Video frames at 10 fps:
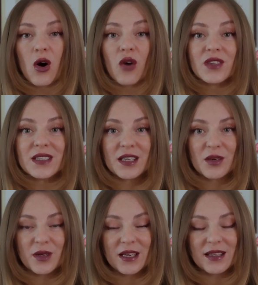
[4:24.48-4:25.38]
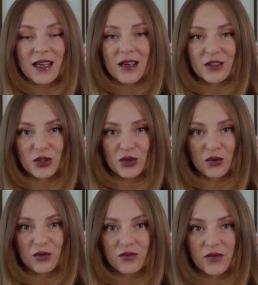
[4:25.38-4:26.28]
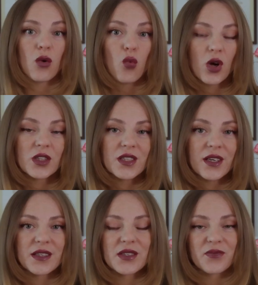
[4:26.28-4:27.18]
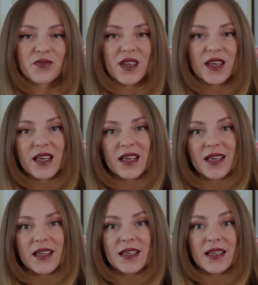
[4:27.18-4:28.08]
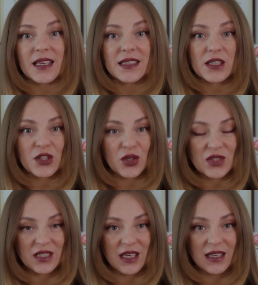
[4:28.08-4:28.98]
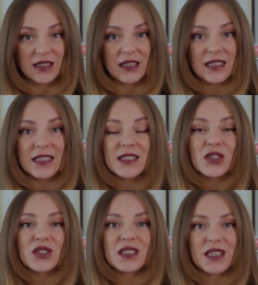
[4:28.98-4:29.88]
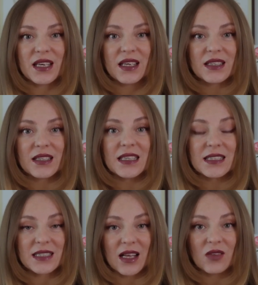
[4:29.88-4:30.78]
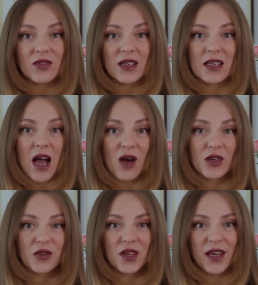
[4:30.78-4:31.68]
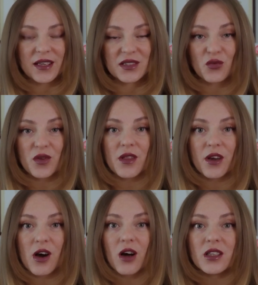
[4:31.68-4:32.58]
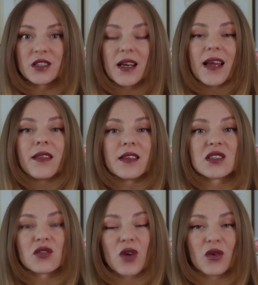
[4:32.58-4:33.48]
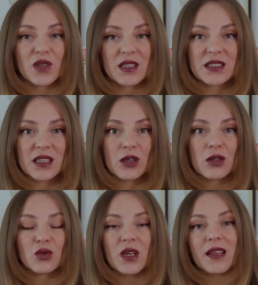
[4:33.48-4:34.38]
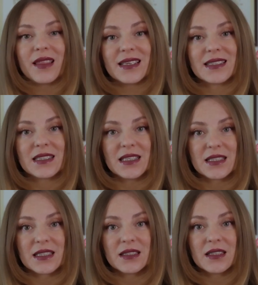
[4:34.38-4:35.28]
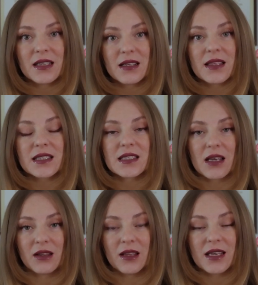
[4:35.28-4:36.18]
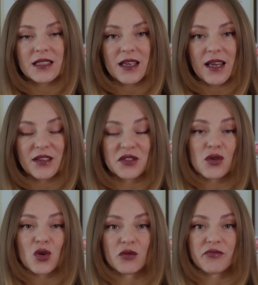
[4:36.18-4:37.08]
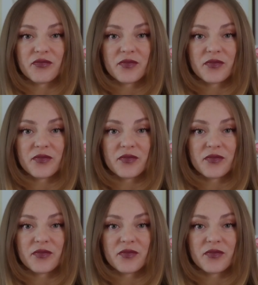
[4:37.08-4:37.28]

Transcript: of determining the undertone. What does? Is it your skin? It is your skin itself and how it reacts with the color and the surroundings, including the season, the sunlight, and so on.